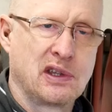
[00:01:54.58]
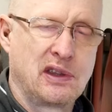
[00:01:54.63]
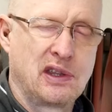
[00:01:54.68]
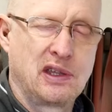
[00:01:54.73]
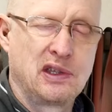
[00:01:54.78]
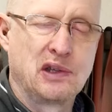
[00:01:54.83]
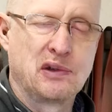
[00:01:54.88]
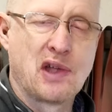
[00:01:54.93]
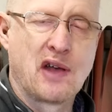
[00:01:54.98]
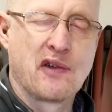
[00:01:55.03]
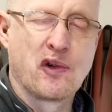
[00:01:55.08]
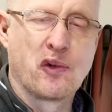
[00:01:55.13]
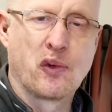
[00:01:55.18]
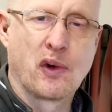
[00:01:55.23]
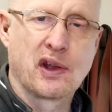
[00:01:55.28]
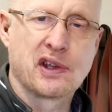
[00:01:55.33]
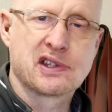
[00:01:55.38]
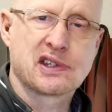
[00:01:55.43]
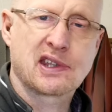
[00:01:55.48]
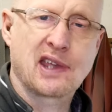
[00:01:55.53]
than you'd
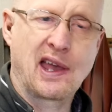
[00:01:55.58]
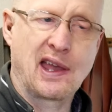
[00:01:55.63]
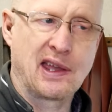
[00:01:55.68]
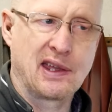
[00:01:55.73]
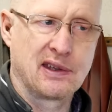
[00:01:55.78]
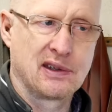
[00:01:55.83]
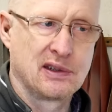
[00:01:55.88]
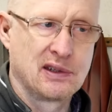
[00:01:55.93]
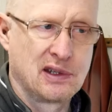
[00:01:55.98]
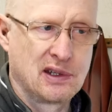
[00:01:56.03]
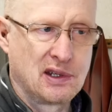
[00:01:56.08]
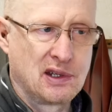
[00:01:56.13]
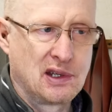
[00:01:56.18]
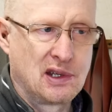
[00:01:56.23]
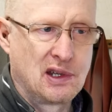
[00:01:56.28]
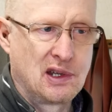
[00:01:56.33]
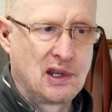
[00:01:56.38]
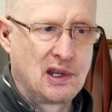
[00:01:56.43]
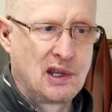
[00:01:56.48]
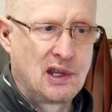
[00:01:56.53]
otherwise get.
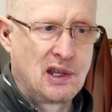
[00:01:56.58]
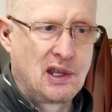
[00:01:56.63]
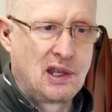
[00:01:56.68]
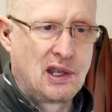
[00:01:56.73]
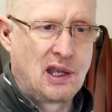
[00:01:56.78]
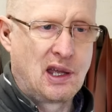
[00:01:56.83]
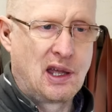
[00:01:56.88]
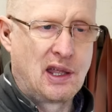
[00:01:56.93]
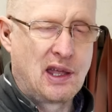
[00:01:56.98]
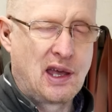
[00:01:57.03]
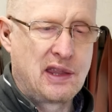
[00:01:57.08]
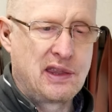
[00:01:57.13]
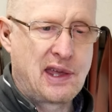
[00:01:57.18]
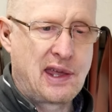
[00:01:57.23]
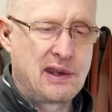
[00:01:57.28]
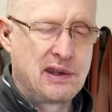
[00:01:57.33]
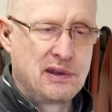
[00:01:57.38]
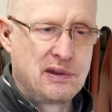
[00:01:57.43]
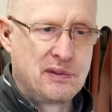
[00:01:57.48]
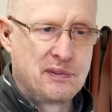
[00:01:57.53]
And
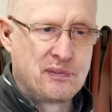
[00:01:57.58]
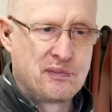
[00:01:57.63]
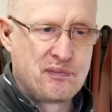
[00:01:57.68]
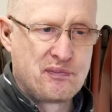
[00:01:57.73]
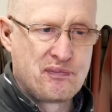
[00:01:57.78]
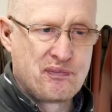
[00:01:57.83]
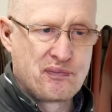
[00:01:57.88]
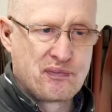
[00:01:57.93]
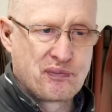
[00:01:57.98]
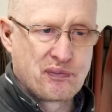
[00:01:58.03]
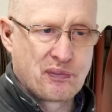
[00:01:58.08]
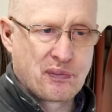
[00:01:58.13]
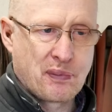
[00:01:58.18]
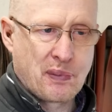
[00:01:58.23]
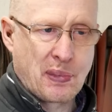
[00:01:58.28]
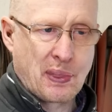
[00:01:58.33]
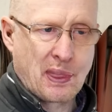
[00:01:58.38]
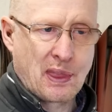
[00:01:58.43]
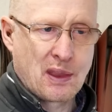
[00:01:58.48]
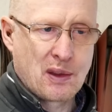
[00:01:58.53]
then
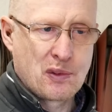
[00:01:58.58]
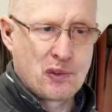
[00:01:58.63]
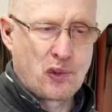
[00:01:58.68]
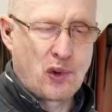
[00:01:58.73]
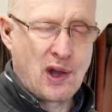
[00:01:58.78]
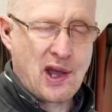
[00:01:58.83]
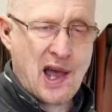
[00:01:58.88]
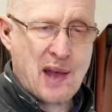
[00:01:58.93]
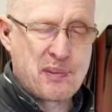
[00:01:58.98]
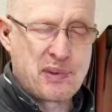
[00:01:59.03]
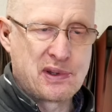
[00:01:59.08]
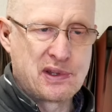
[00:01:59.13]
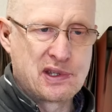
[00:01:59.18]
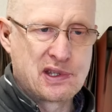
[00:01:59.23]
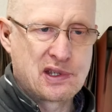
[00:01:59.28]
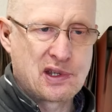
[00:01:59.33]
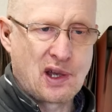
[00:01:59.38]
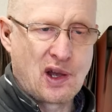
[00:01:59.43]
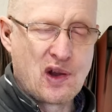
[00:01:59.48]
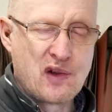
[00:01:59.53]
what
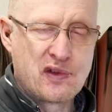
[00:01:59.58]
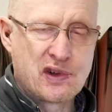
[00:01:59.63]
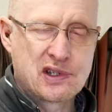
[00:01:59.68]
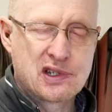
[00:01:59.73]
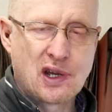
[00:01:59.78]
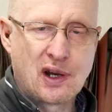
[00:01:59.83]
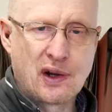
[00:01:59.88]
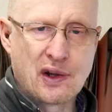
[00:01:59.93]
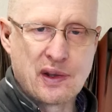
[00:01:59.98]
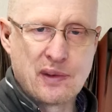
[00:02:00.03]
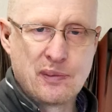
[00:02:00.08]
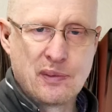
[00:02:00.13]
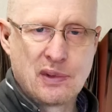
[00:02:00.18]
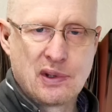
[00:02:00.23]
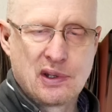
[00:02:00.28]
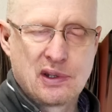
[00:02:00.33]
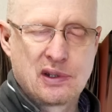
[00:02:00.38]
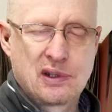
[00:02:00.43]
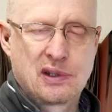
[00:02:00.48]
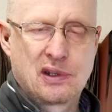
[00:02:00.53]
happens over time
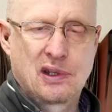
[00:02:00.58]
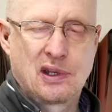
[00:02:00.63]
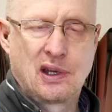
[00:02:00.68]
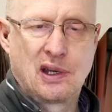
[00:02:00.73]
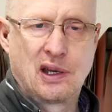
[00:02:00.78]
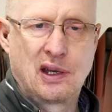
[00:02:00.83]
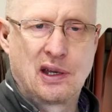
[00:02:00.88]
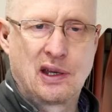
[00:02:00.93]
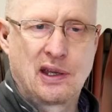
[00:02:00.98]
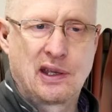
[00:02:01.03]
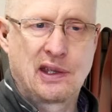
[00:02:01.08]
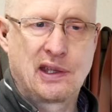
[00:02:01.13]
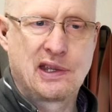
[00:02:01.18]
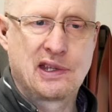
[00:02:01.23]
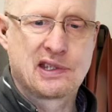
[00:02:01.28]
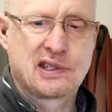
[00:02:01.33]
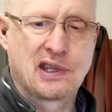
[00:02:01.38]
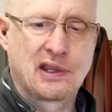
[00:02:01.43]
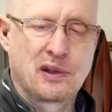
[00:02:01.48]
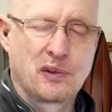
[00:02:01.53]

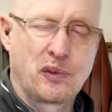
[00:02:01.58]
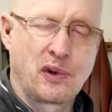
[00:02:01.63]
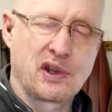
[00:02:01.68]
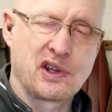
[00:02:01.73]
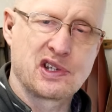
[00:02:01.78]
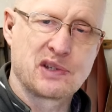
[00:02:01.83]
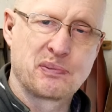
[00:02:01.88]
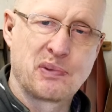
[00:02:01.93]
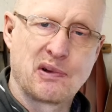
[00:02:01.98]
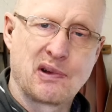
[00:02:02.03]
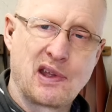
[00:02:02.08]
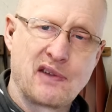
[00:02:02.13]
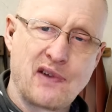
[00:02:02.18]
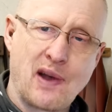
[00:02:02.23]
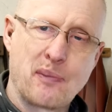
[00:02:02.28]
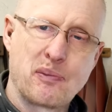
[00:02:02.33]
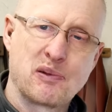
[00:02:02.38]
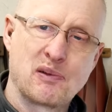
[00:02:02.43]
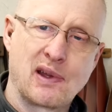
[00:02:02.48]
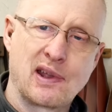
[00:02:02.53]
is that the white spirit
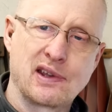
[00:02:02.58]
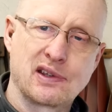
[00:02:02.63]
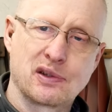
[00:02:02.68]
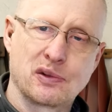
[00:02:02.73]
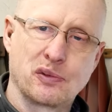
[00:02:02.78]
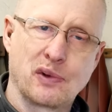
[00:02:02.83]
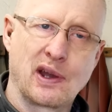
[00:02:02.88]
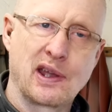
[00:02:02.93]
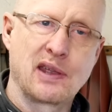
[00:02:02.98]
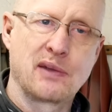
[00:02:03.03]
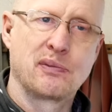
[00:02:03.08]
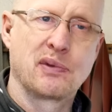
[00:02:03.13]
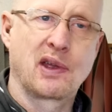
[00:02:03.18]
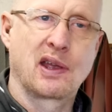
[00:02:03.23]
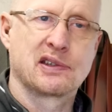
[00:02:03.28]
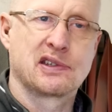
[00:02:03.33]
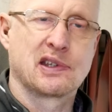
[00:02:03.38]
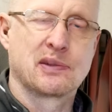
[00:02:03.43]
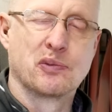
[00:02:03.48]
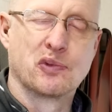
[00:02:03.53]
evaporates away
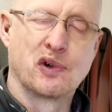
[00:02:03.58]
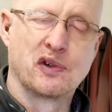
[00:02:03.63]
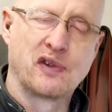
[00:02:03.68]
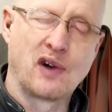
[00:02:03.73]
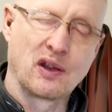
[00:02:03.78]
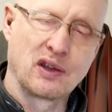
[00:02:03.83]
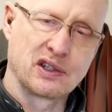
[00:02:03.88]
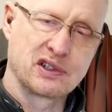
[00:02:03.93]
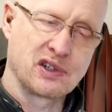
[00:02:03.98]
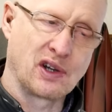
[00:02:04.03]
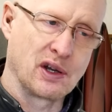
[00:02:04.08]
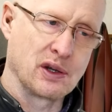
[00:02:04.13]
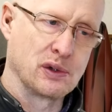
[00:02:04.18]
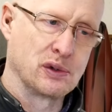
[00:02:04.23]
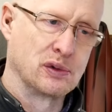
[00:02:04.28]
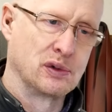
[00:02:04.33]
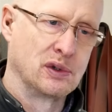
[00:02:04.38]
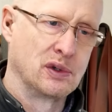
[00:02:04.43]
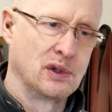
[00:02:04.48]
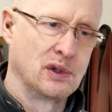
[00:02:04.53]
because it's more volatile,